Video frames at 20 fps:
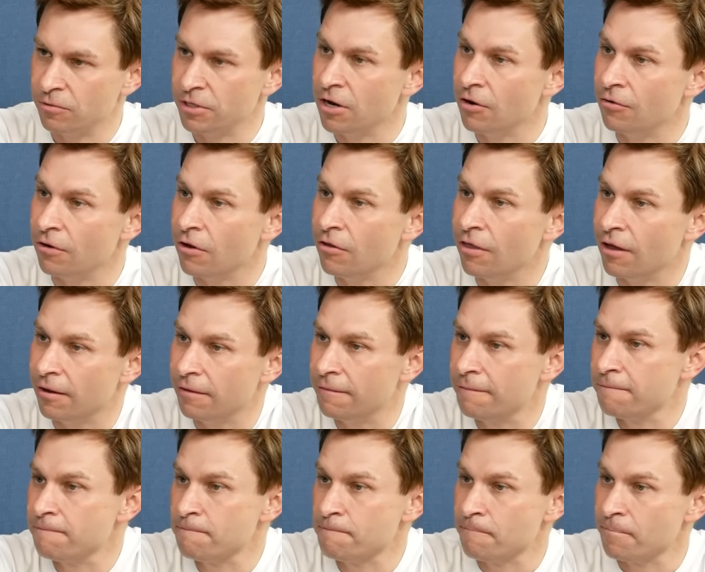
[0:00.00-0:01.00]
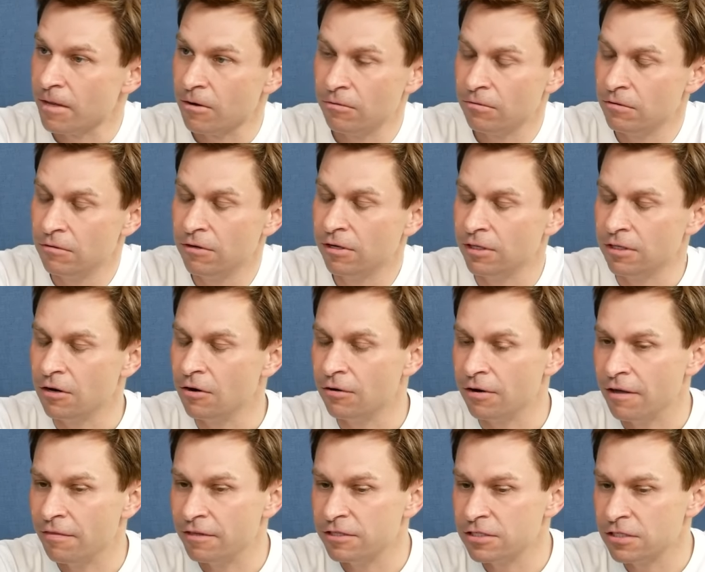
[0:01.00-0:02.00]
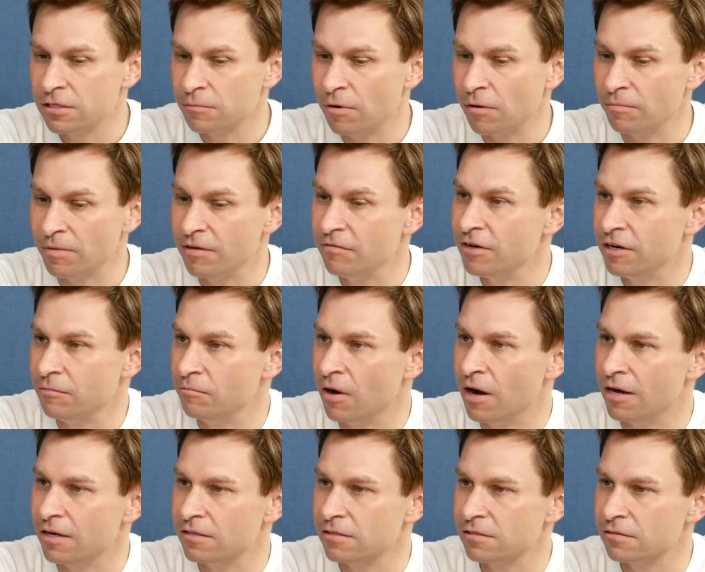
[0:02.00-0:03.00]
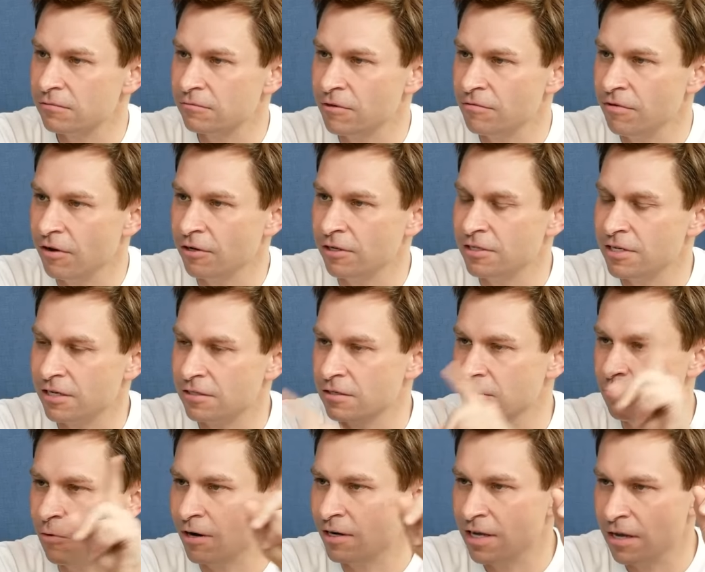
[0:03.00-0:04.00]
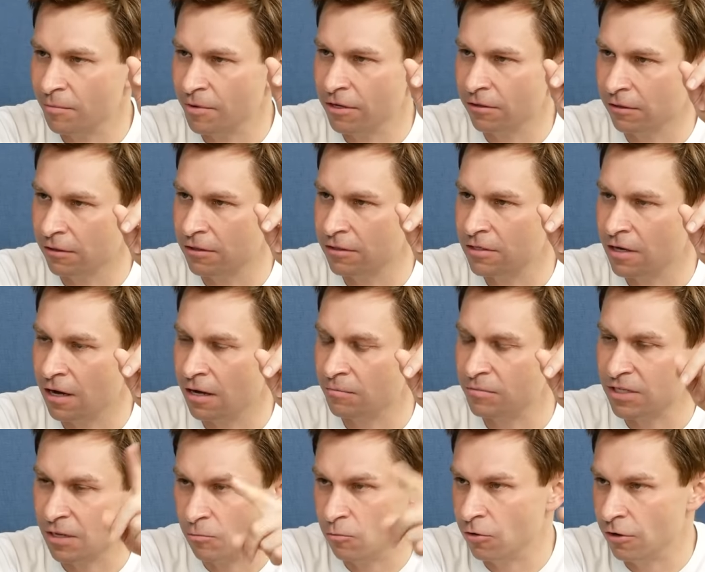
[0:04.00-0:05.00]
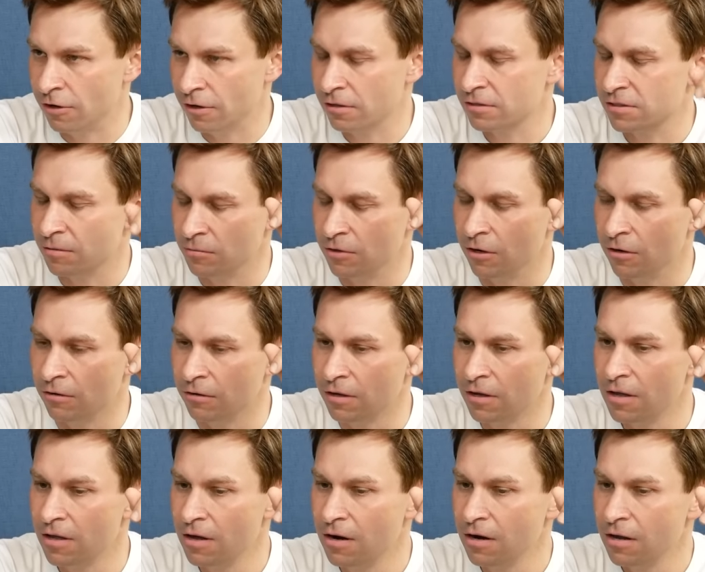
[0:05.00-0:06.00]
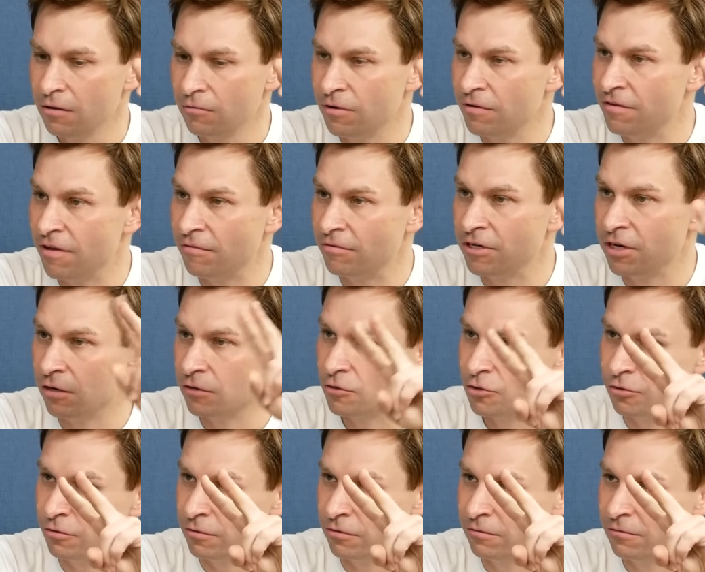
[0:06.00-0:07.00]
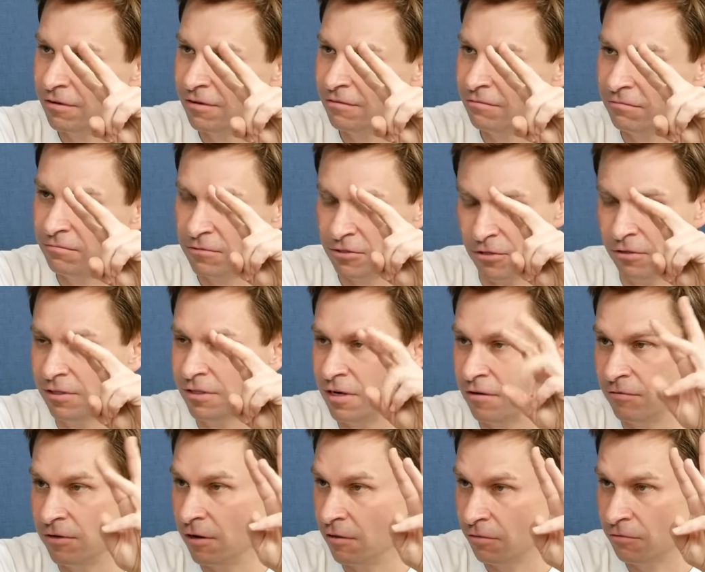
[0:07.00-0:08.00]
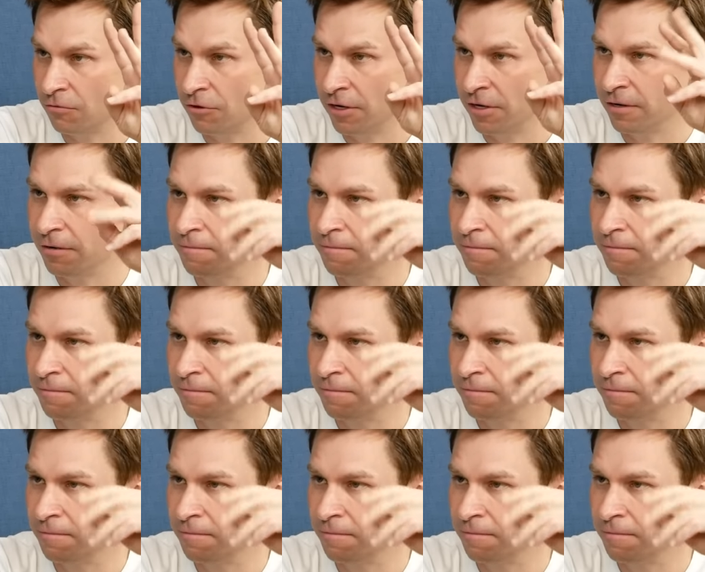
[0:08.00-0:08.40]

We don't know that. We really don't. And this is the problem. Even in mice, we've only tested one chemical at a time. Some work, some don't. We've never done 2. We've certainly never done 3.